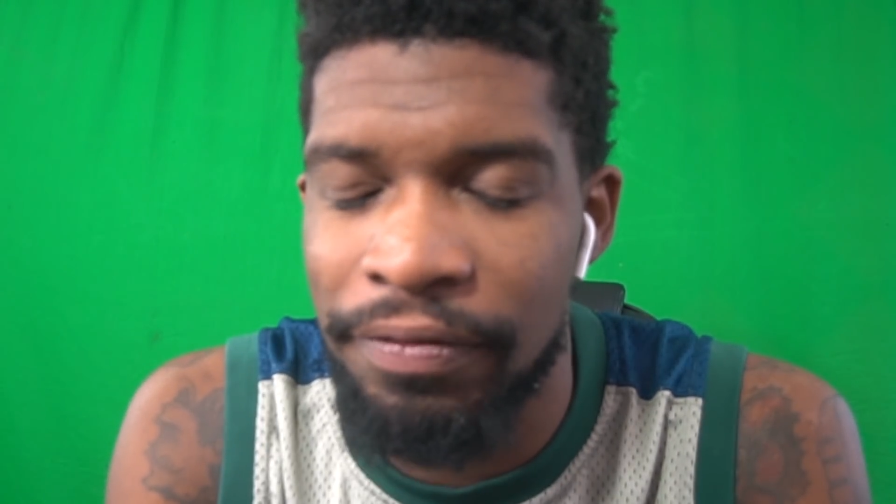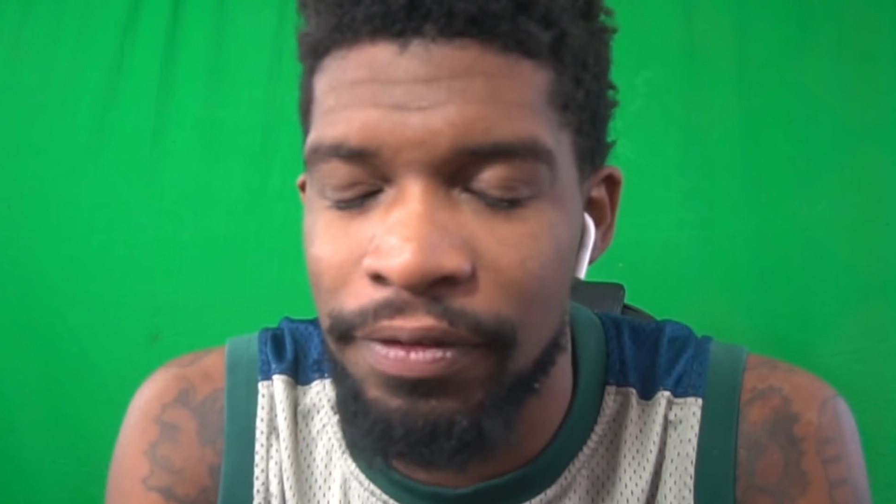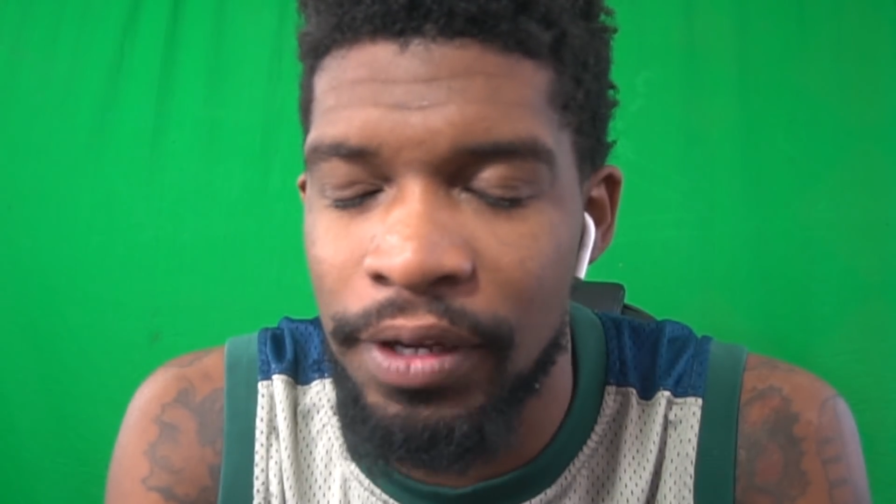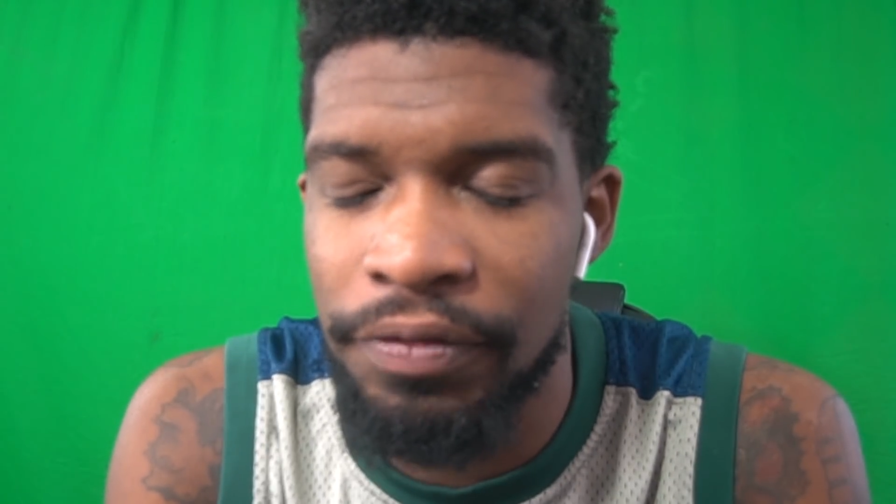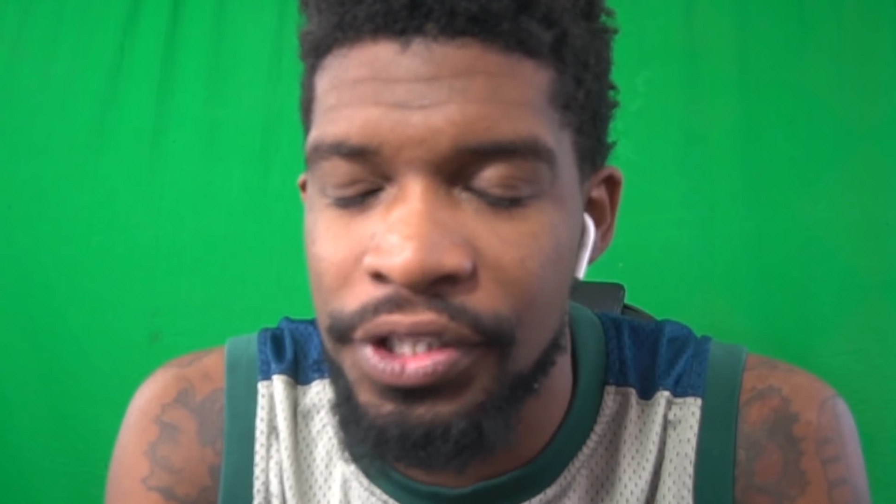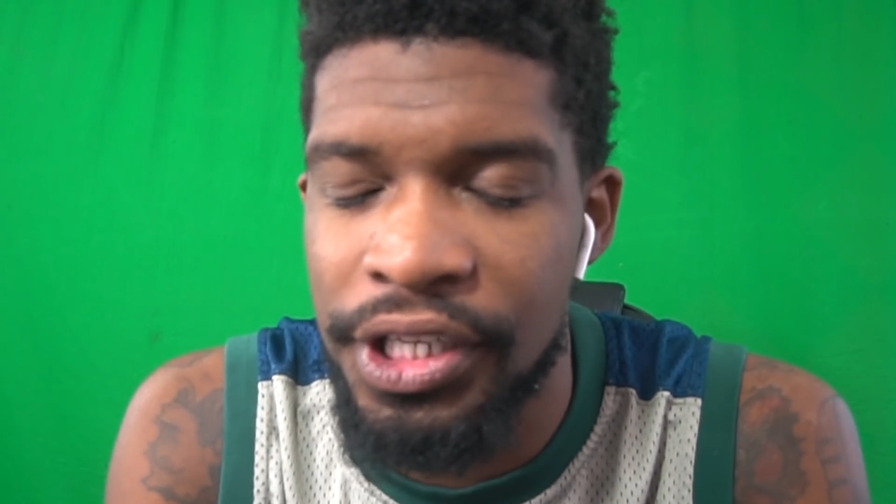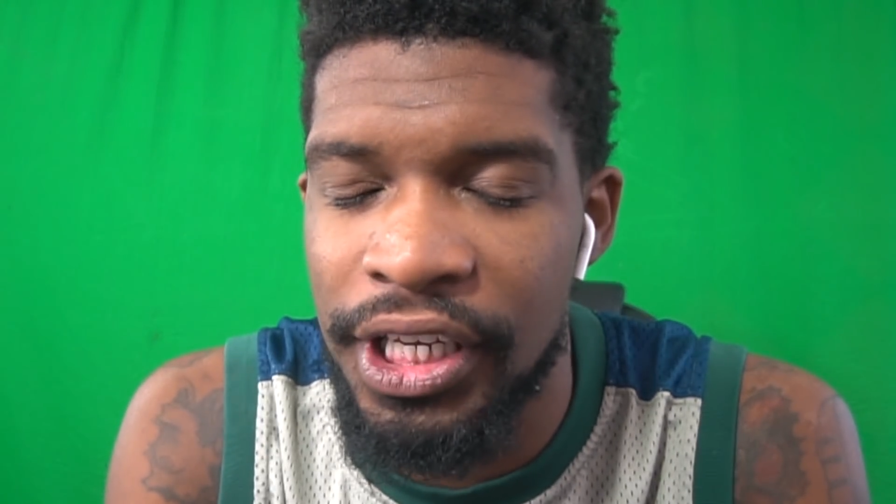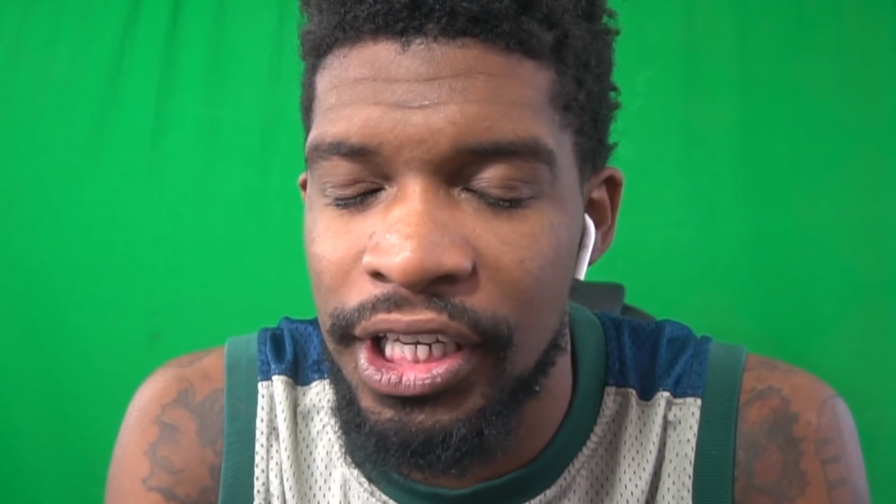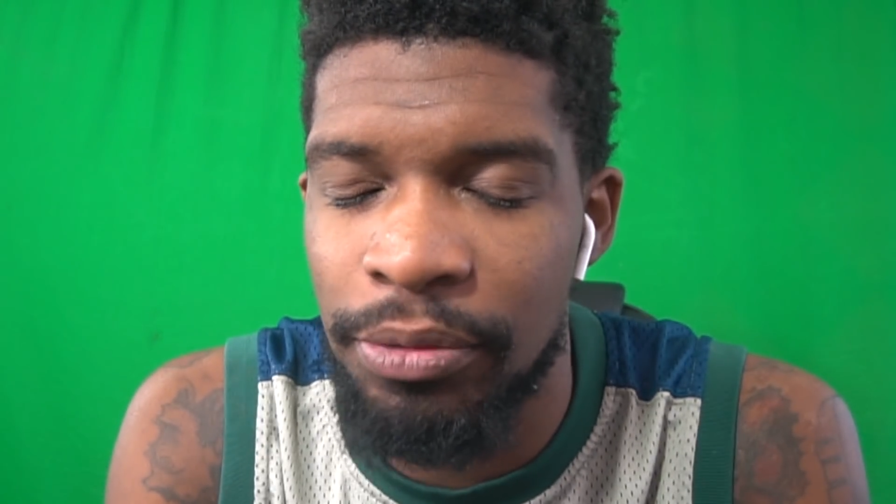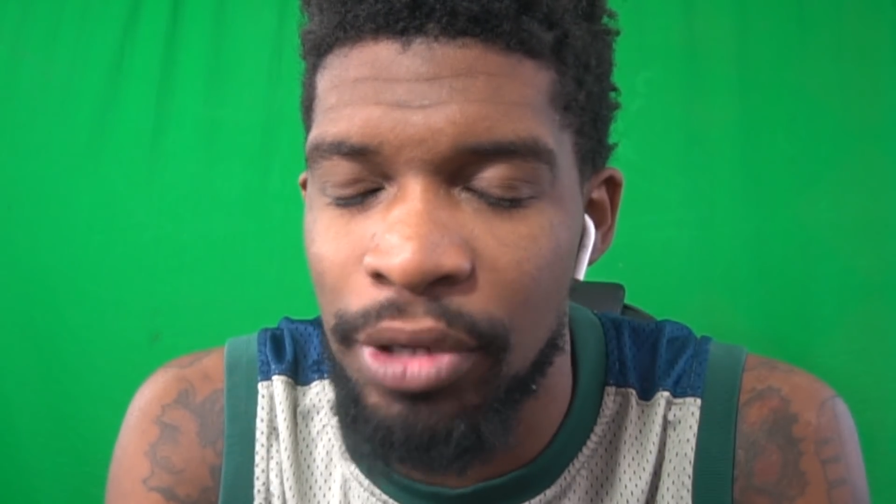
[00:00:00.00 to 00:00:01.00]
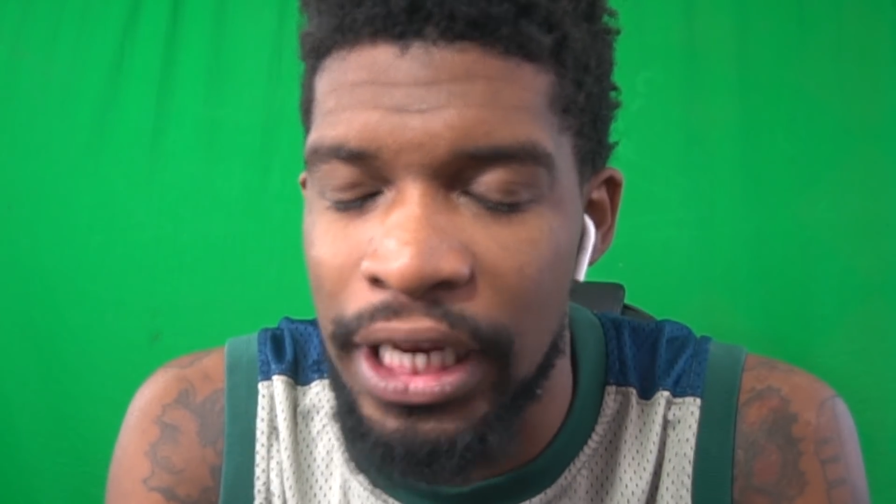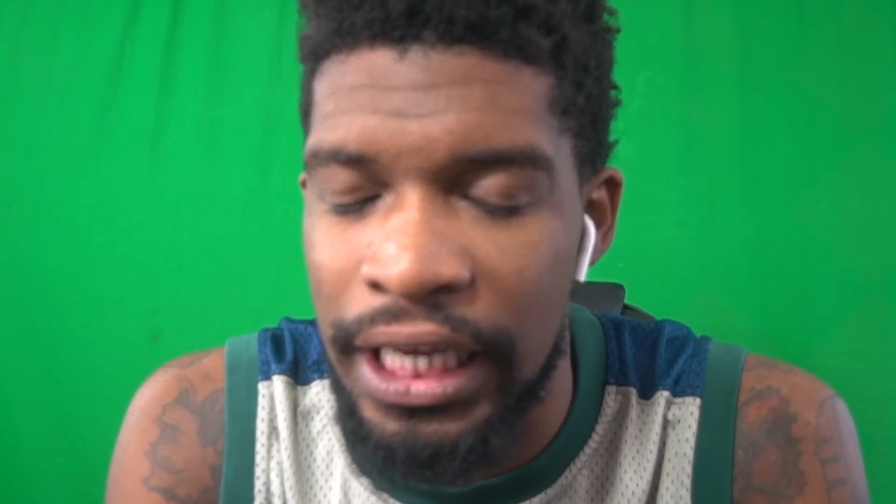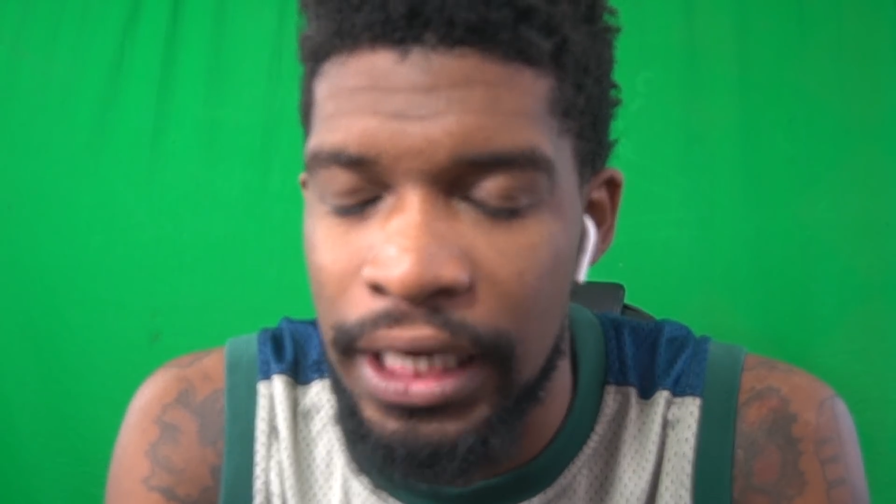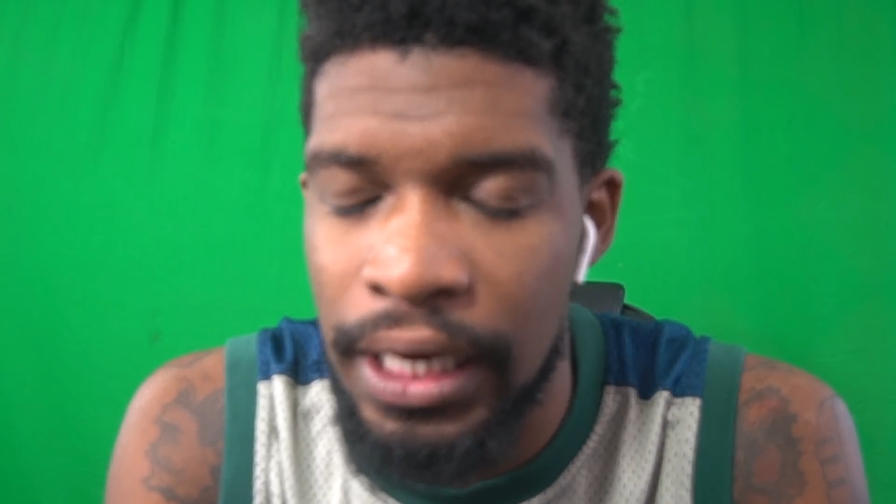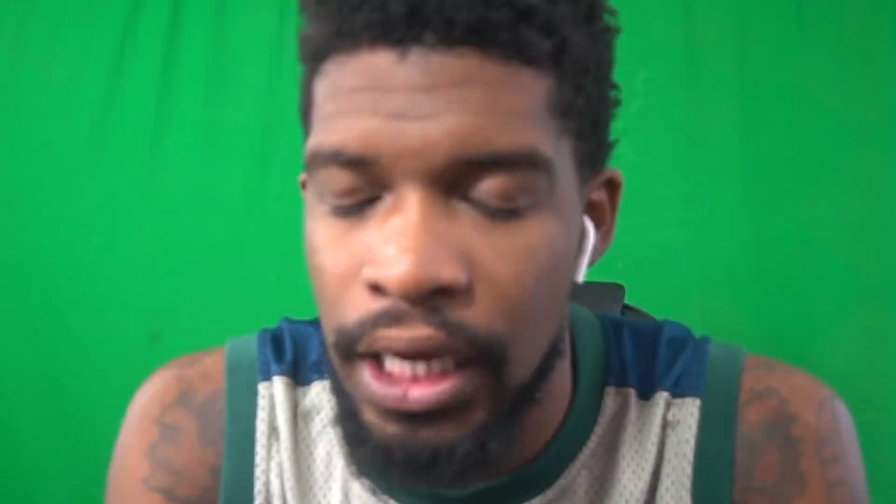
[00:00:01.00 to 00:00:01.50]

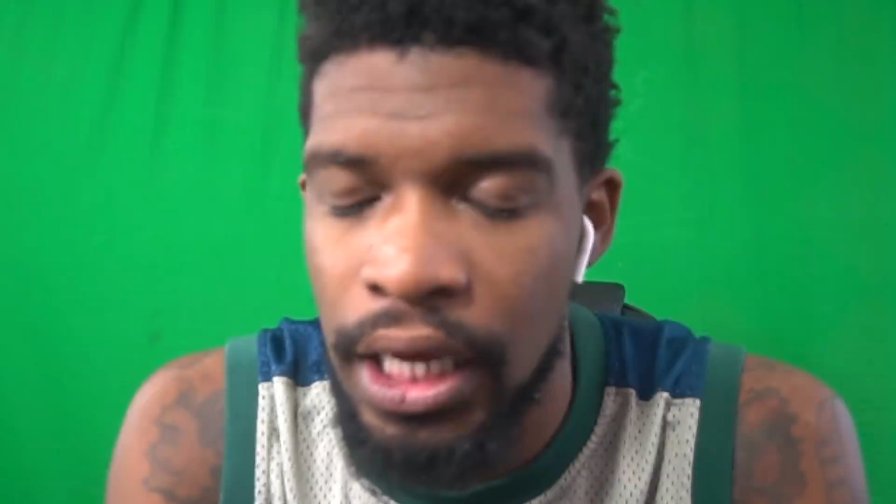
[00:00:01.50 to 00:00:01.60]
15-minute